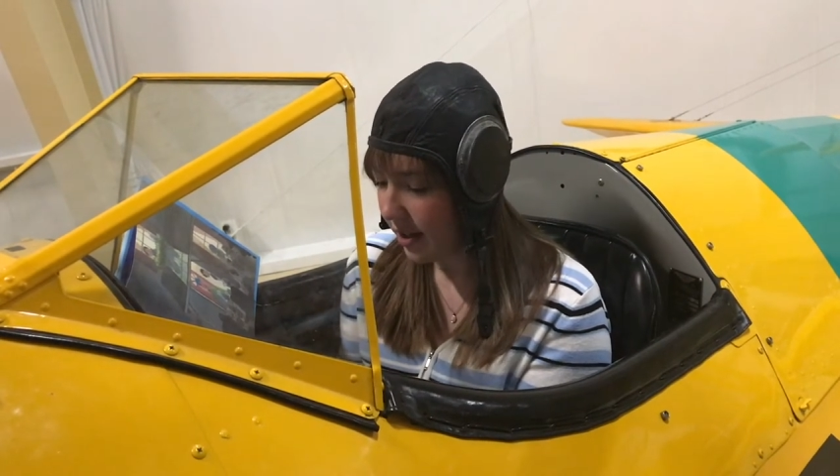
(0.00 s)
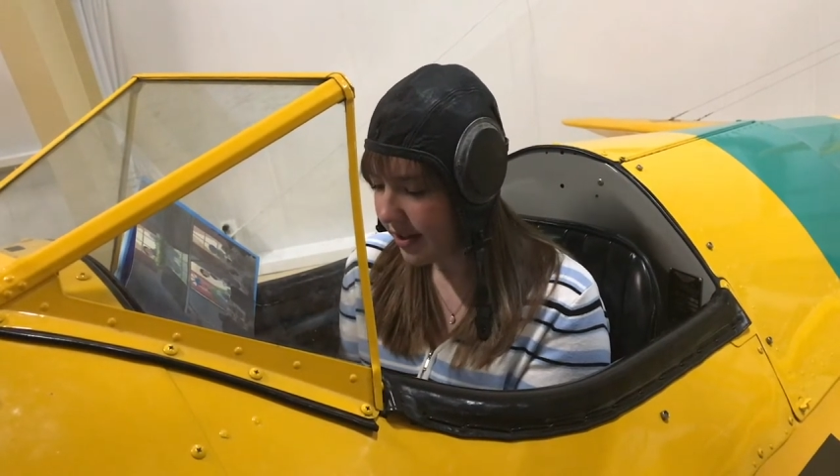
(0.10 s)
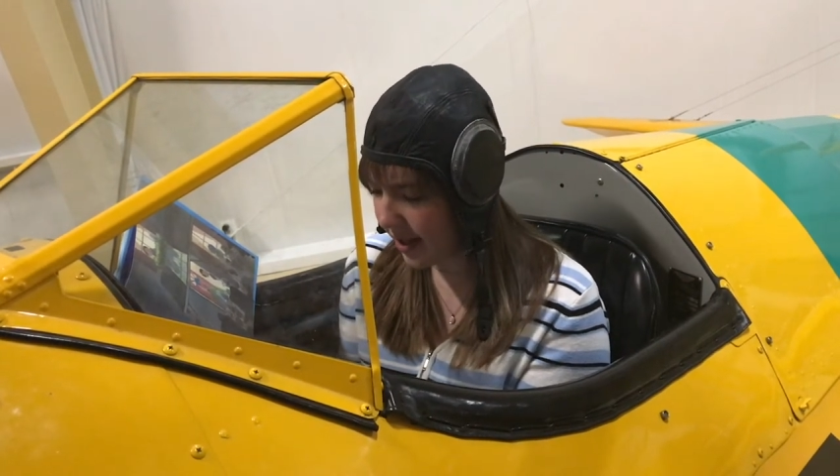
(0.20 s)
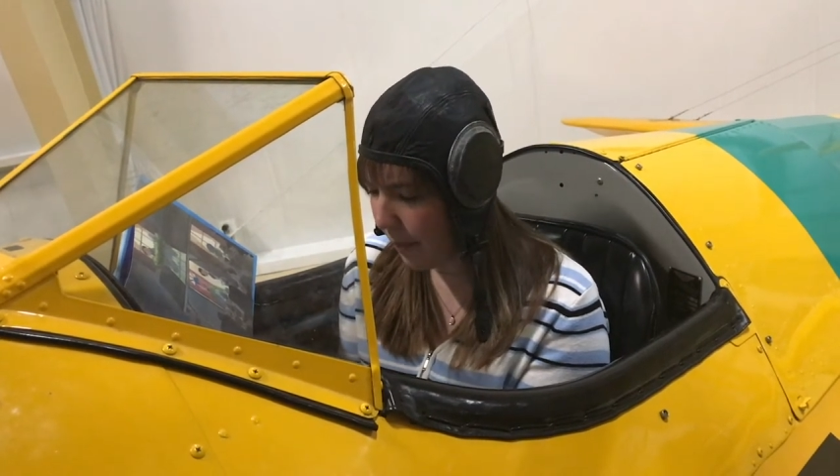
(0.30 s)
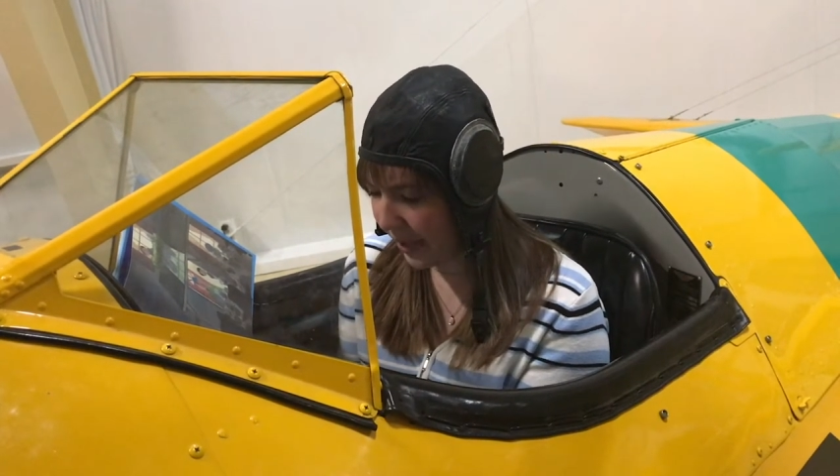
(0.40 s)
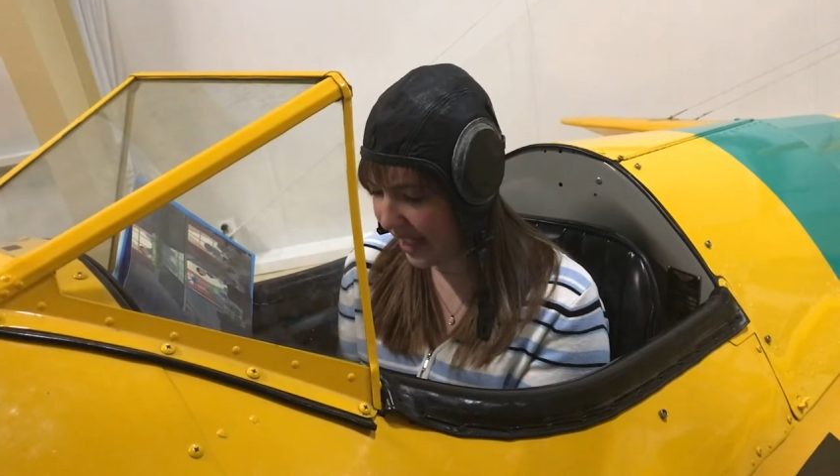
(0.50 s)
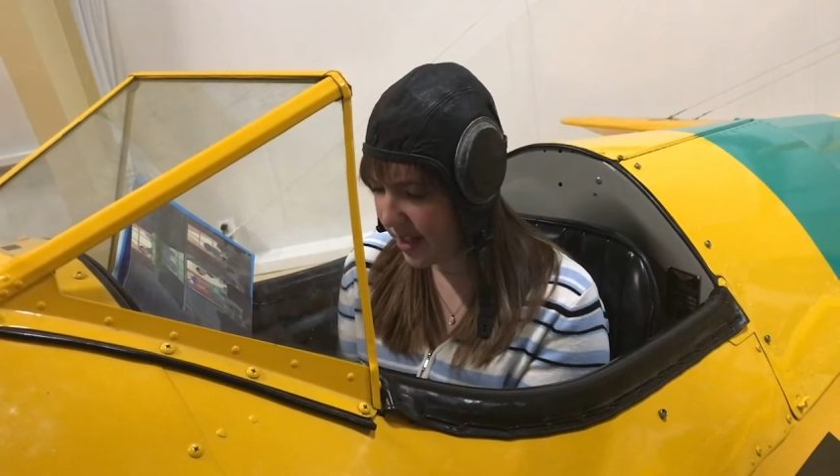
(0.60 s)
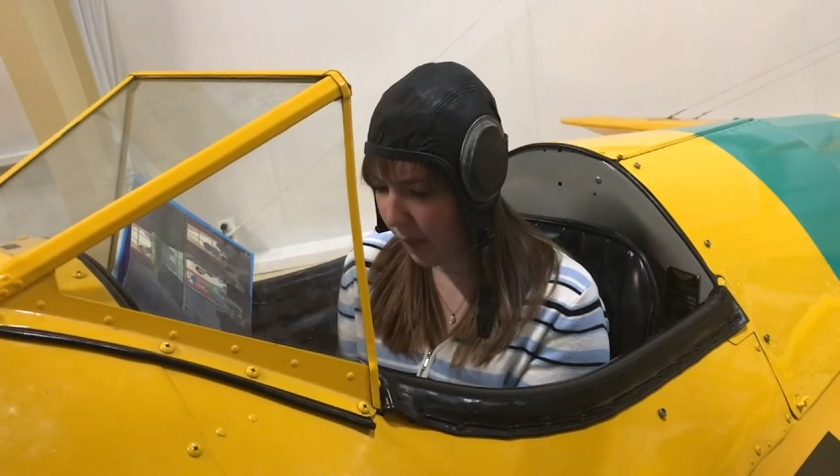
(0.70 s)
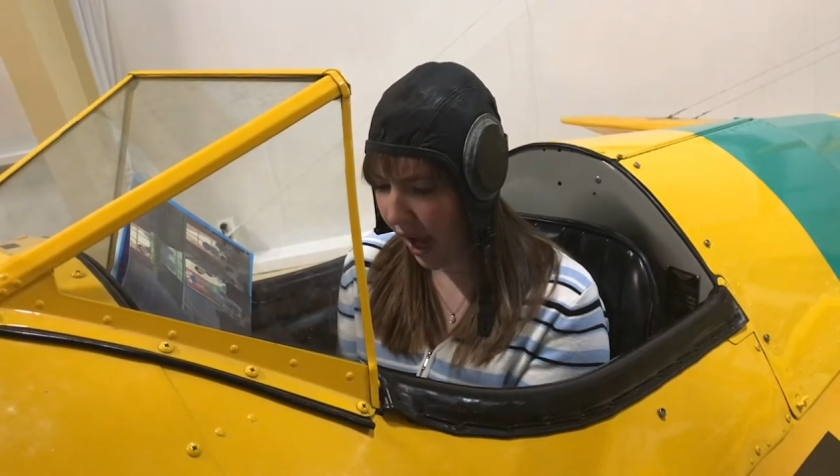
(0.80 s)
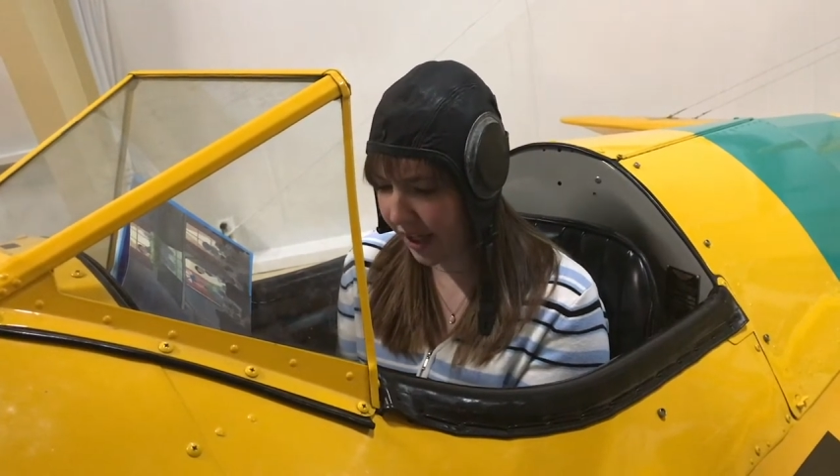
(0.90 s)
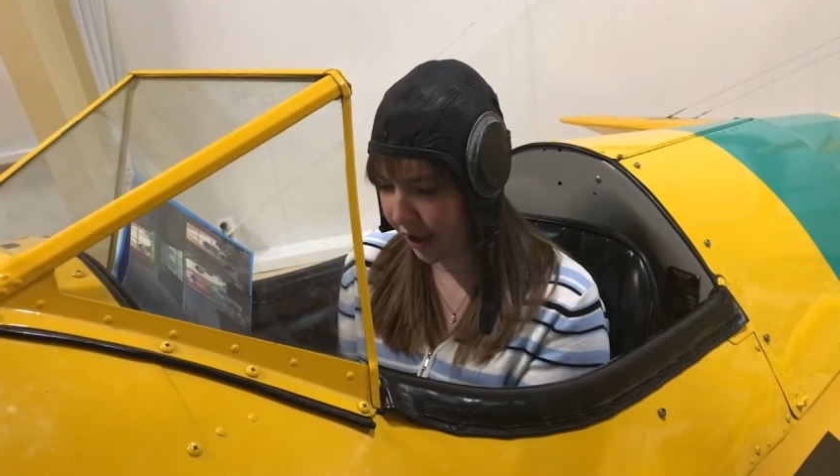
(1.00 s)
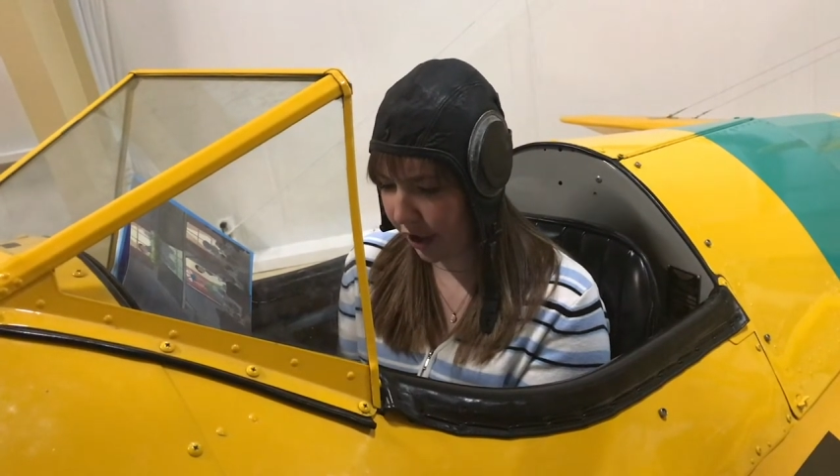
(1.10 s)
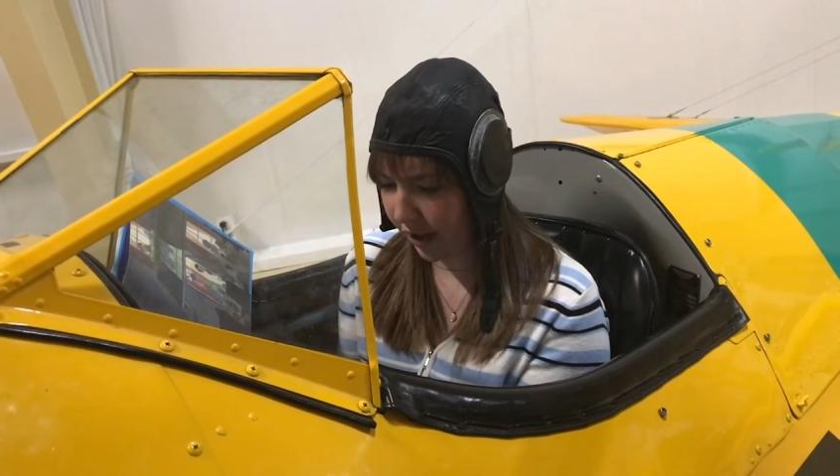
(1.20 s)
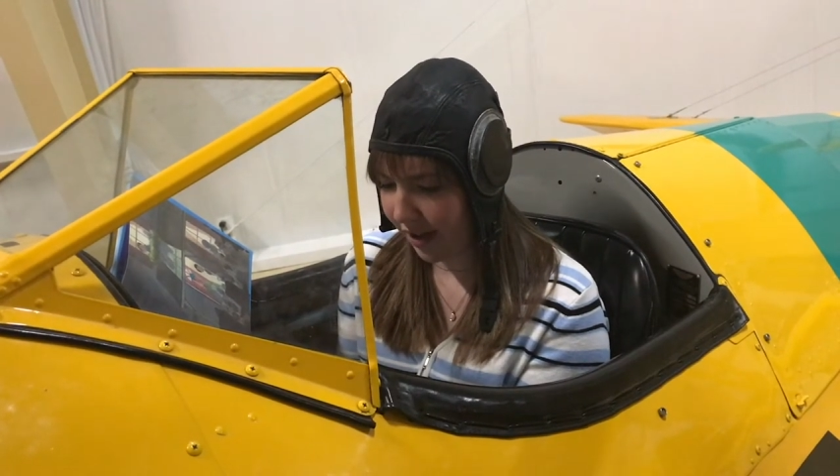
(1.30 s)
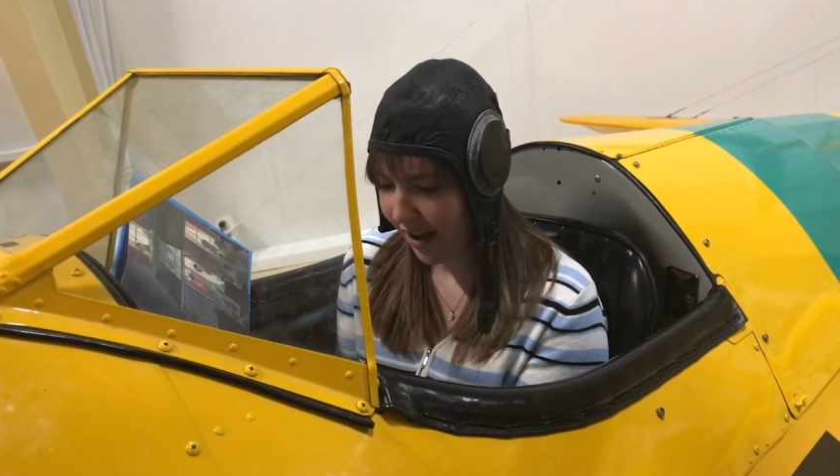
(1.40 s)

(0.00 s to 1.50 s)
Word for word: Somebody spotted her.